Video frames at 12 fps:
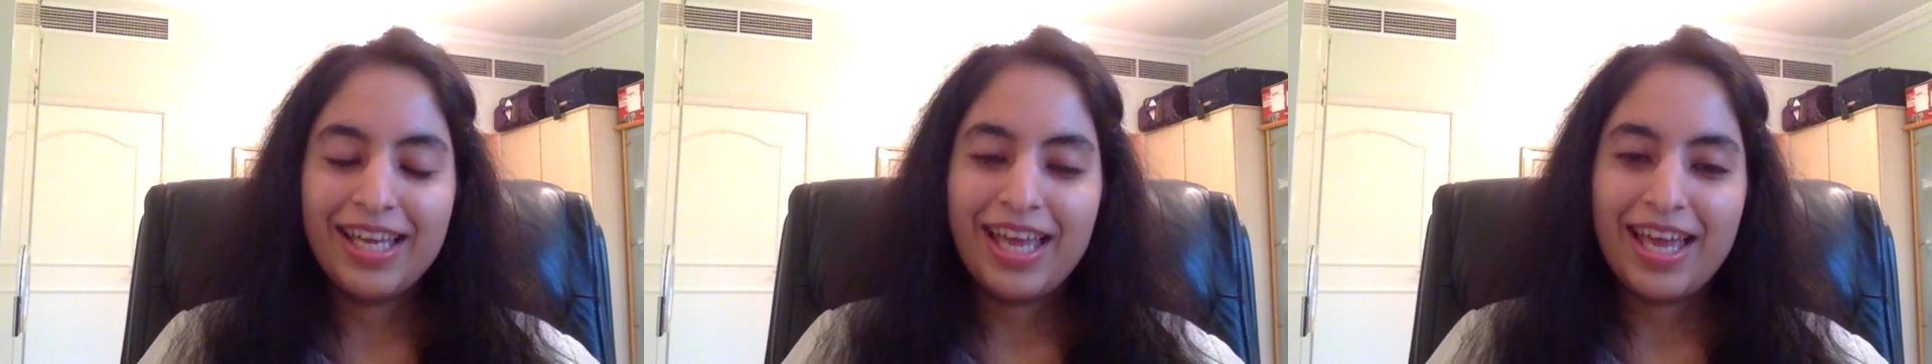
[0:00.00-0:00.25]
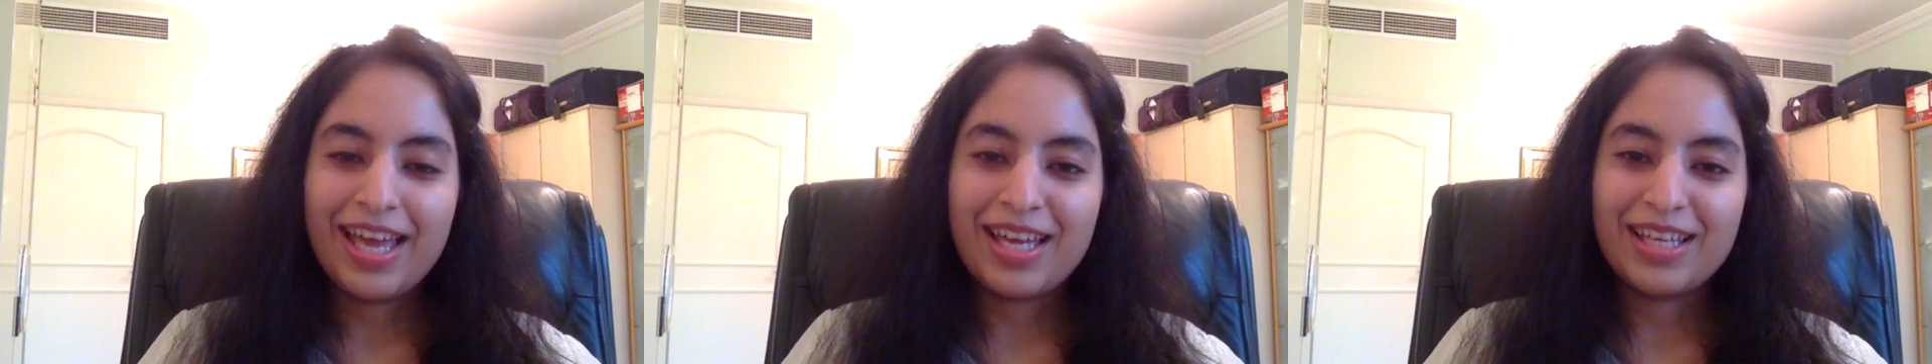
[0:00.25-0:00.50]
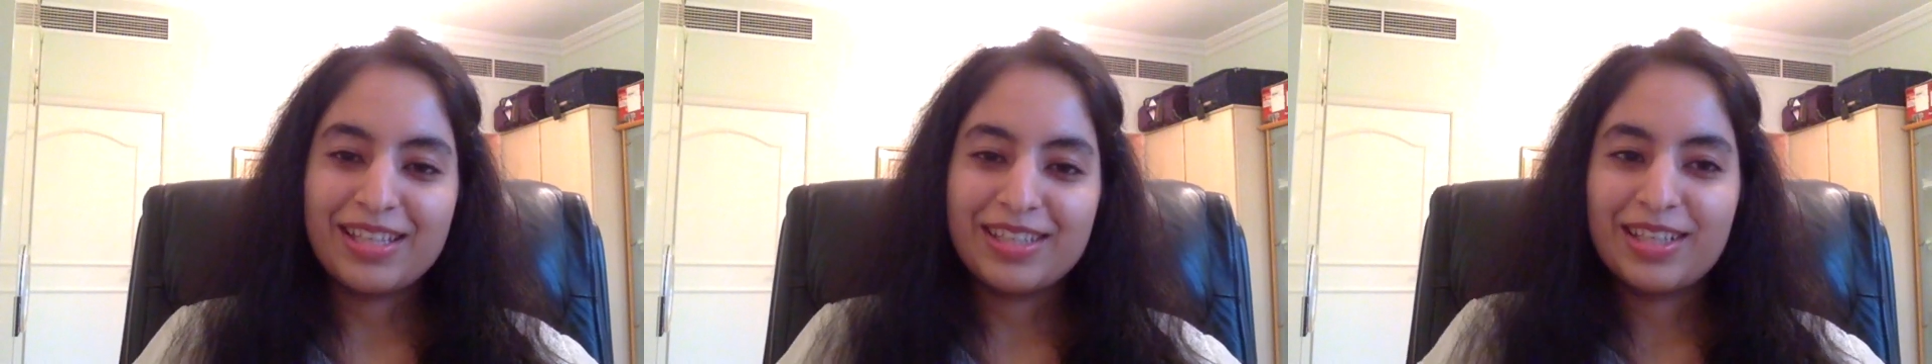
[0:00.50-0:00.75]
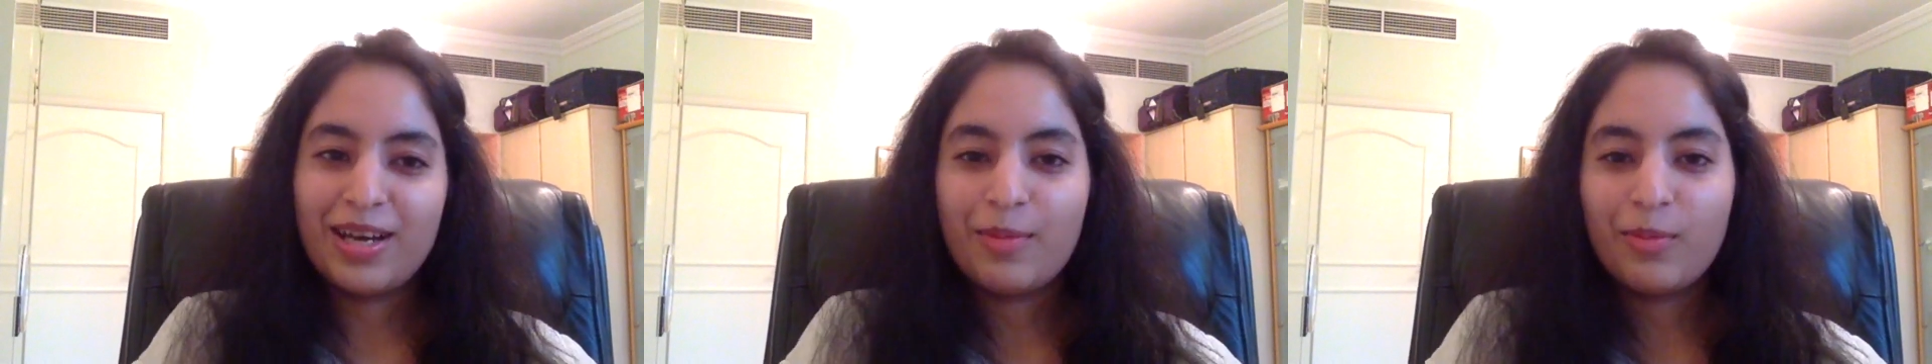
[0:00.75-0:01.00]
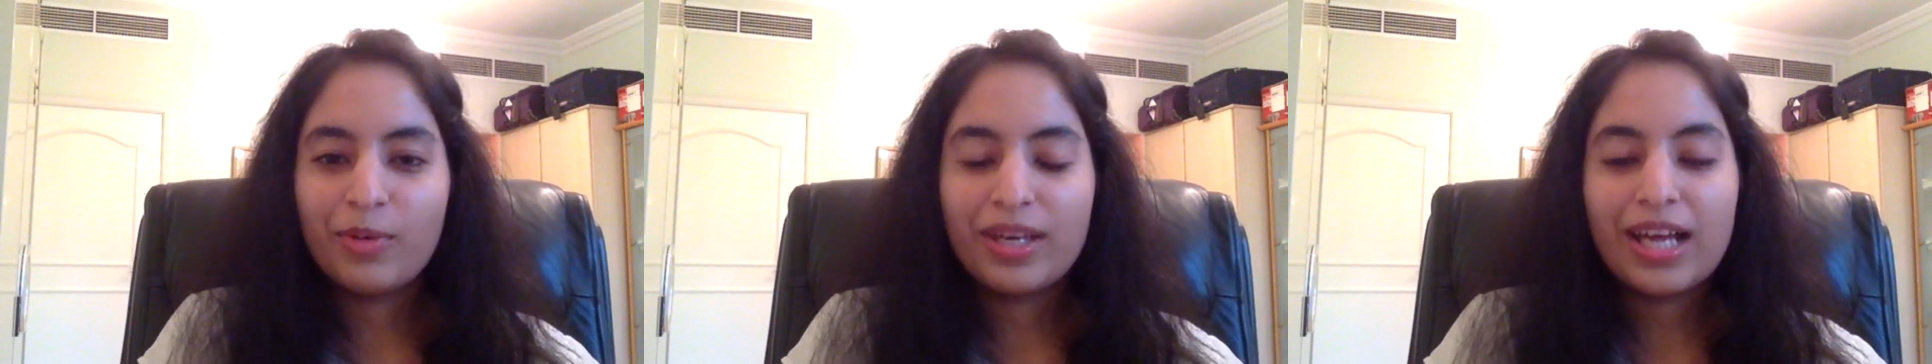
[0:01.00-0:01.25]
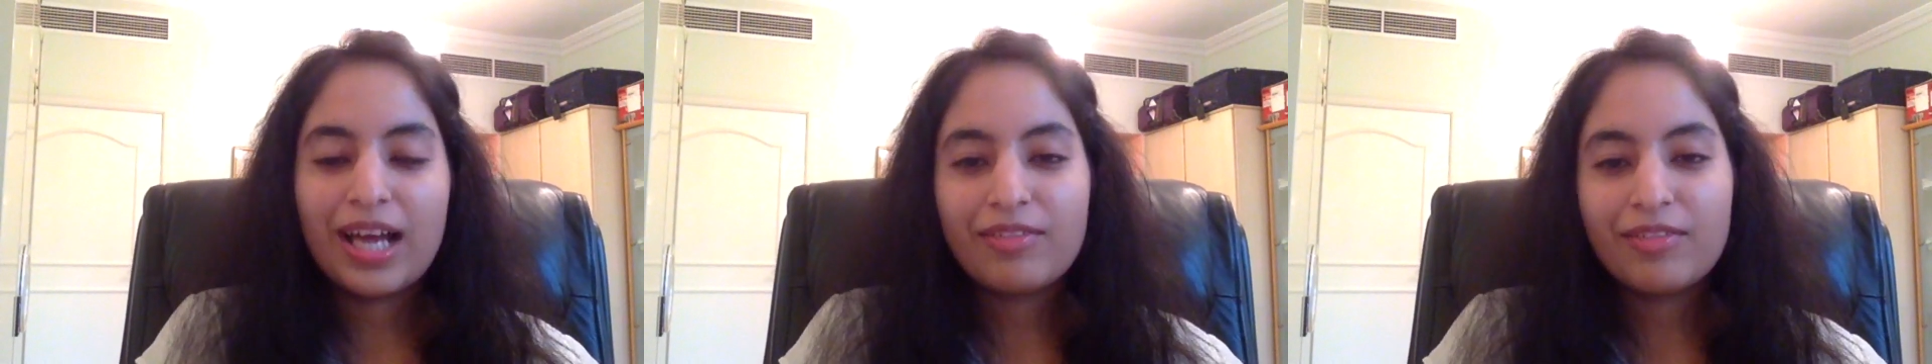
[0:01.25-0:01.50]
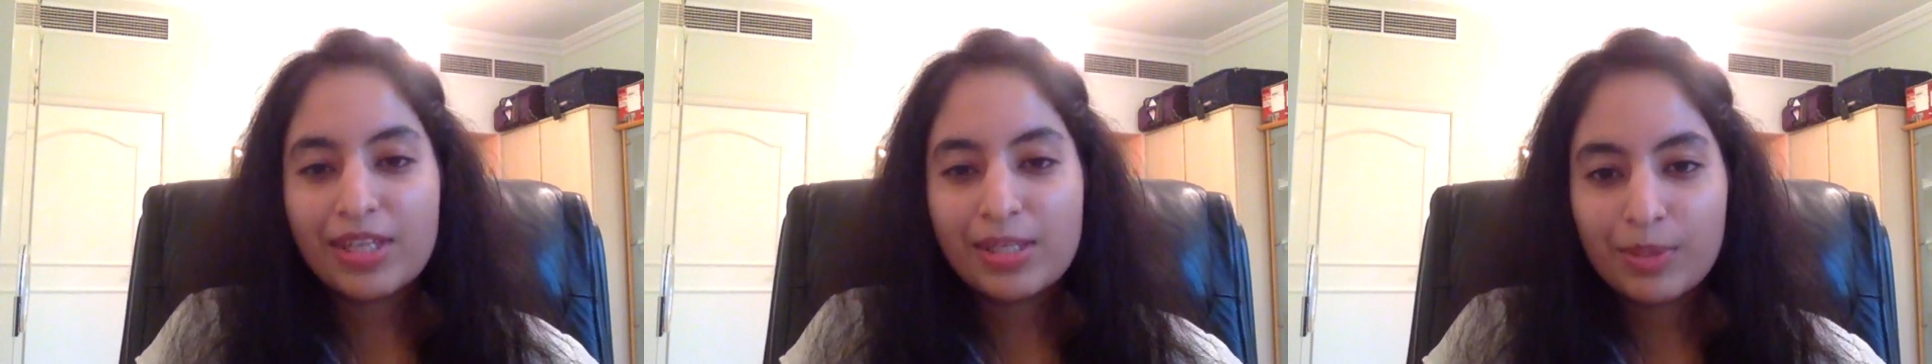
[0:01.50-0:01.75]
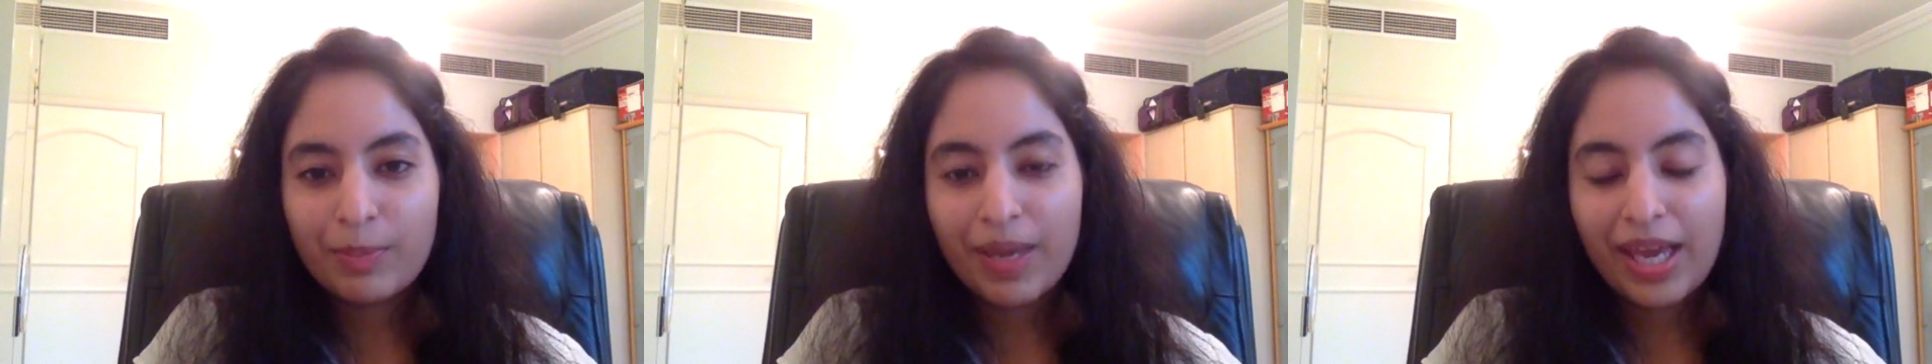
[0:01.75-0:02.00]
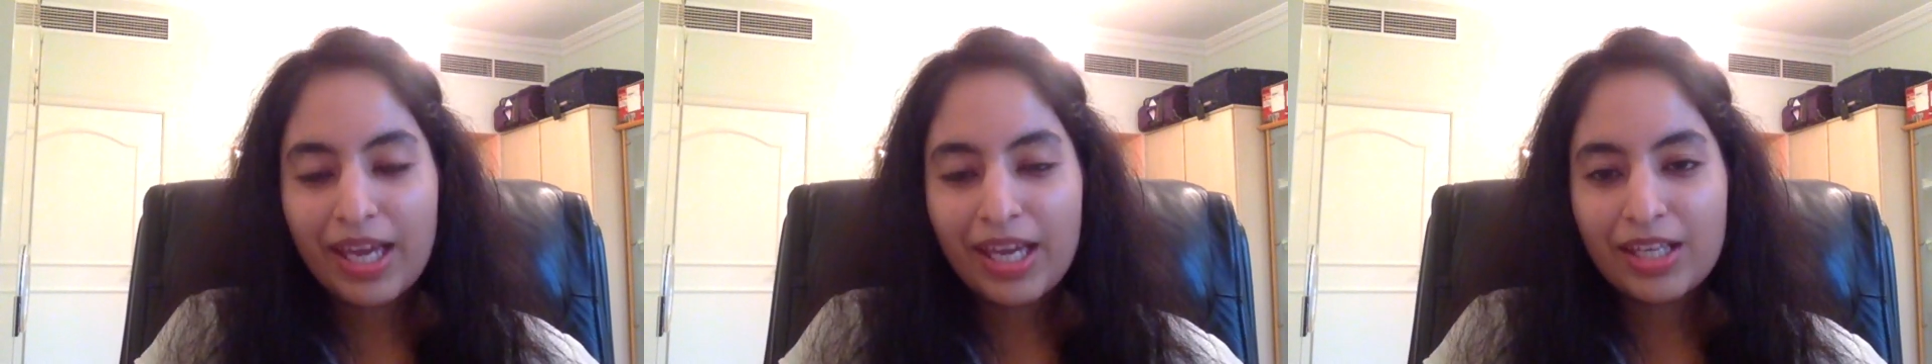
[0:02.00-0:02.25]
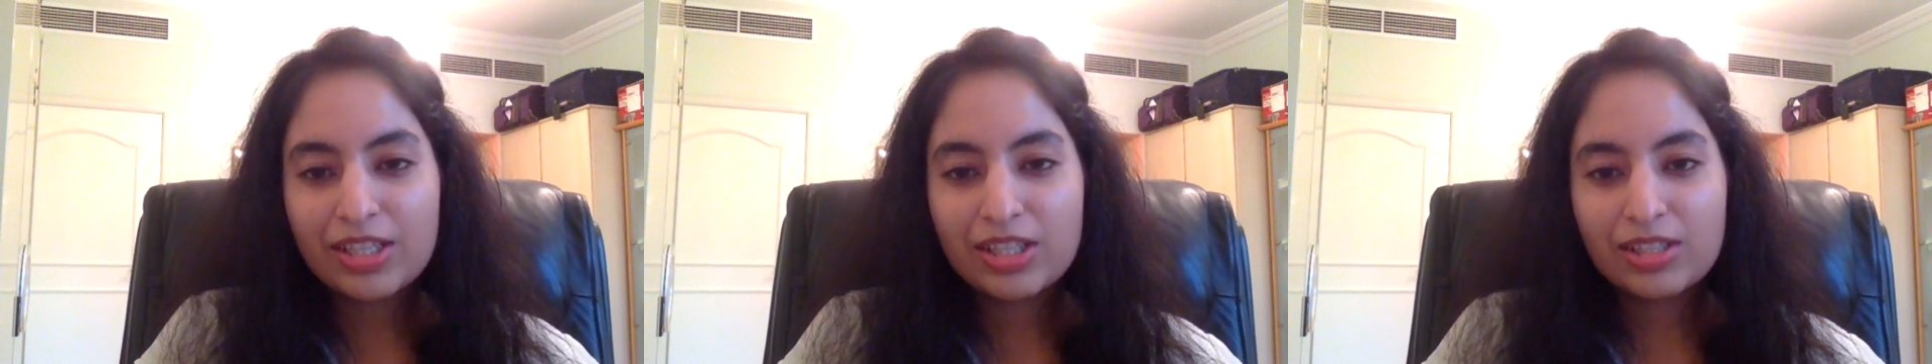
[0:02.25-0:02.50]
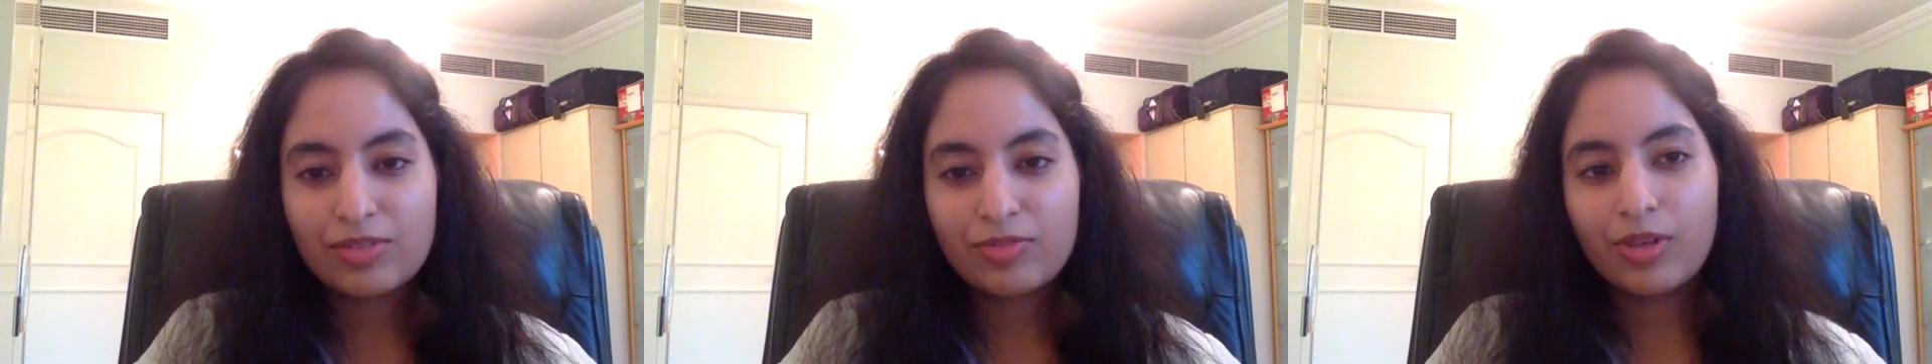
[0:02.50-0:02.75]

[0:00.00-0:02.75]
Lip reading: Mm-hmm. And we have a Facebook page,